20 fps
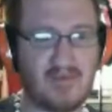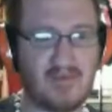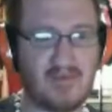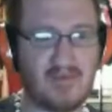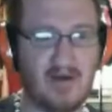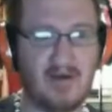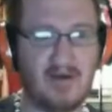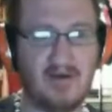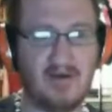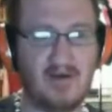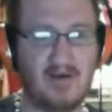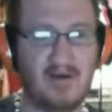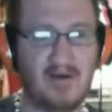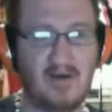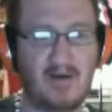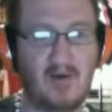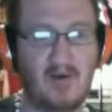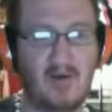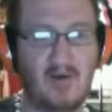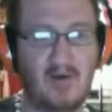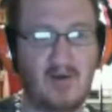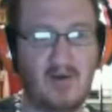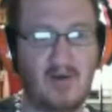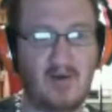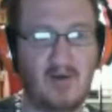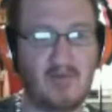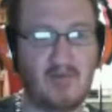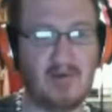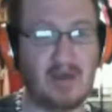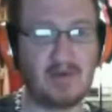Yeah. I don't
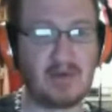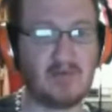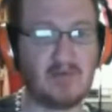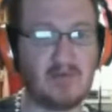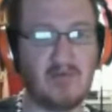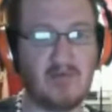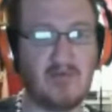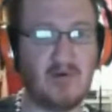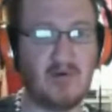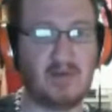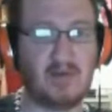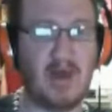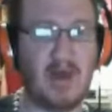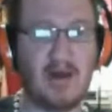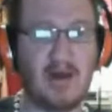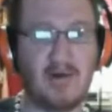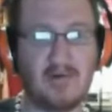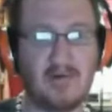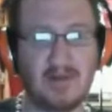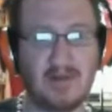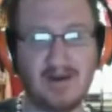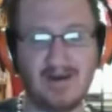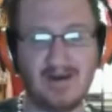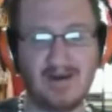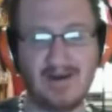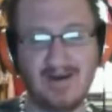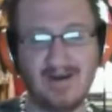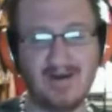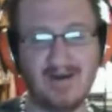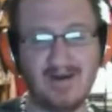remember anything that we wrote down.